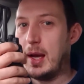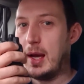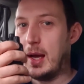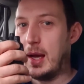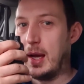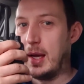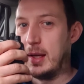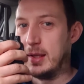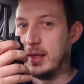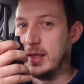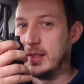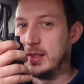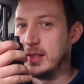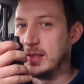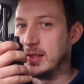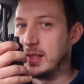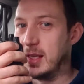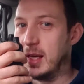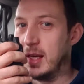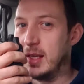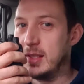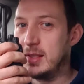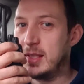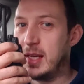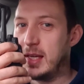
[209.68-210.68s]
And this is
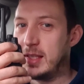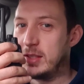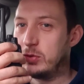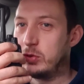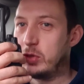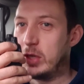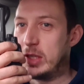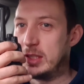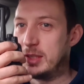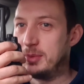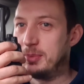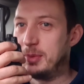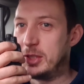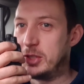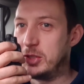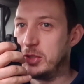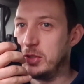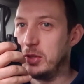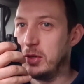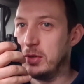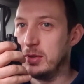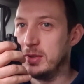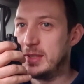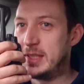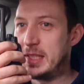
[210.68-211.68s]
a test
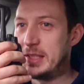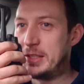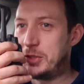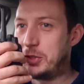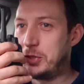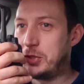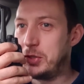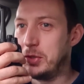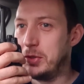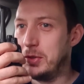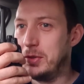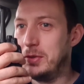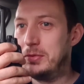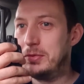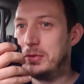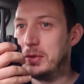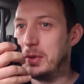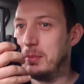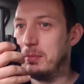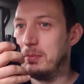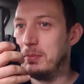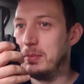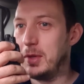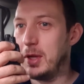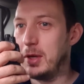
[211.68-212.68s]
transmission on digital
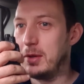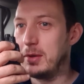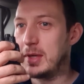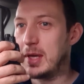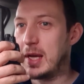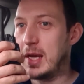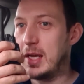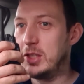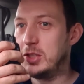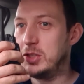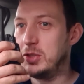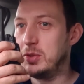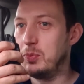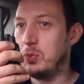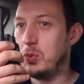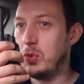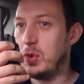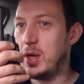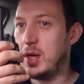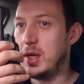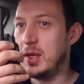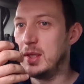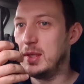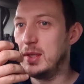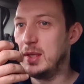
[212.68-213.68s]
from location
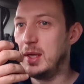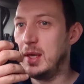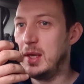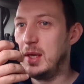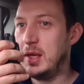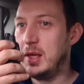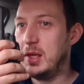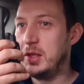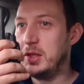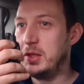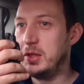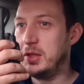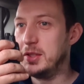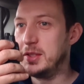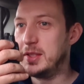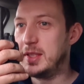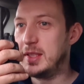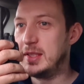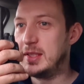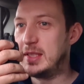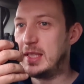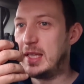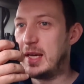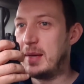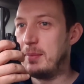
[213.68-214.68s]
one
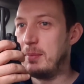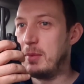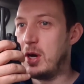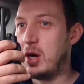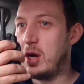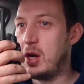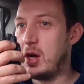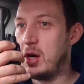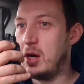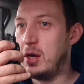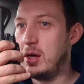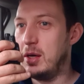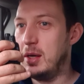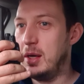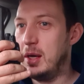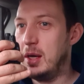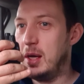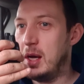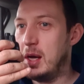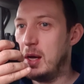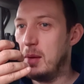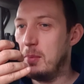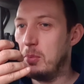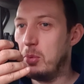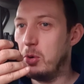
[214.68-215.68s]
using DMR,
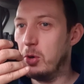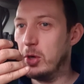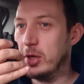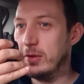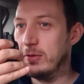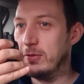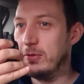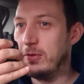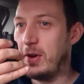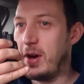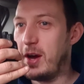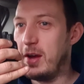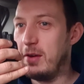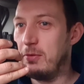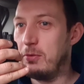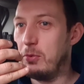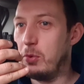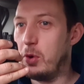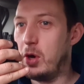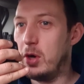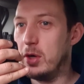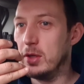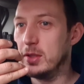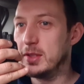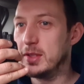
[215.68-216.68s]
0.5
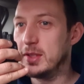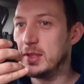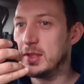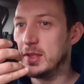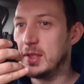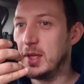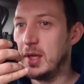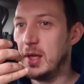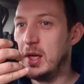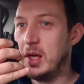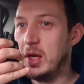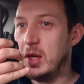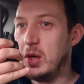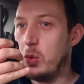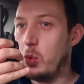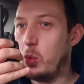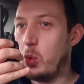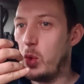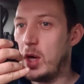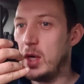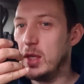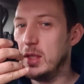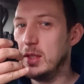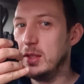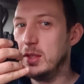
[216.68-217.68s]
watts,
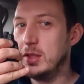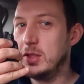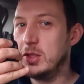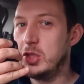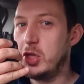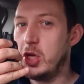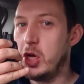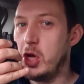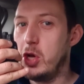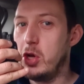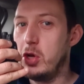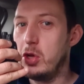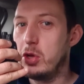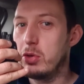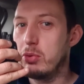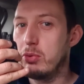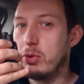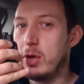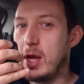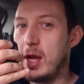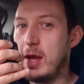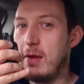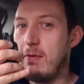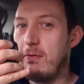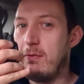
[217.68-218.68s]
1 2
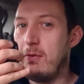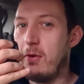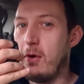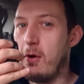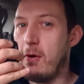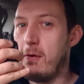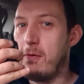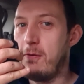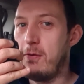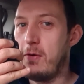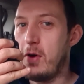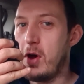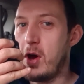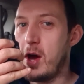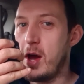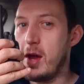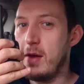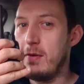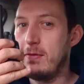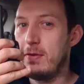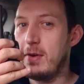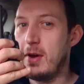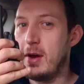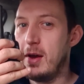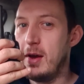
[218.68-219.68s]
3 4 5
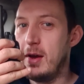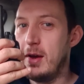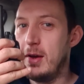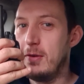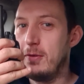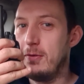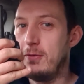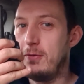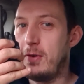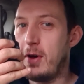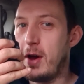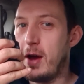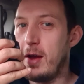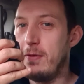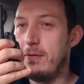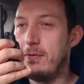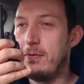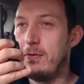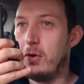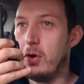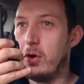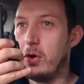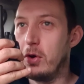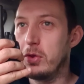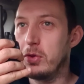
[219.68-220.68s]
5
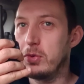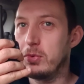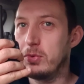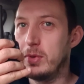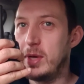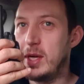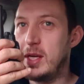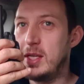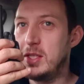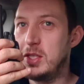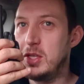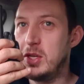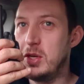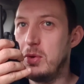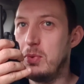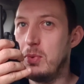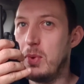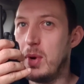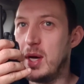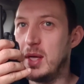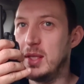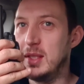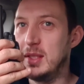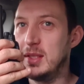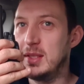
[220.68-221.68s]
4 3 2
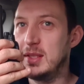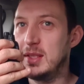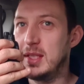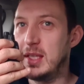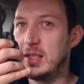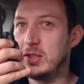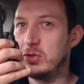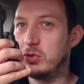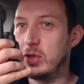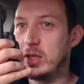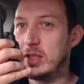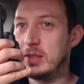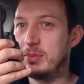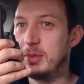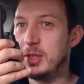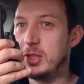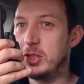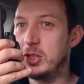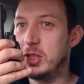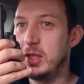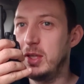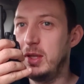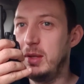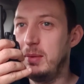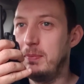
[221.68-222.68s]
1. Test
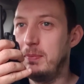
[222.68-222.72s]
transmission.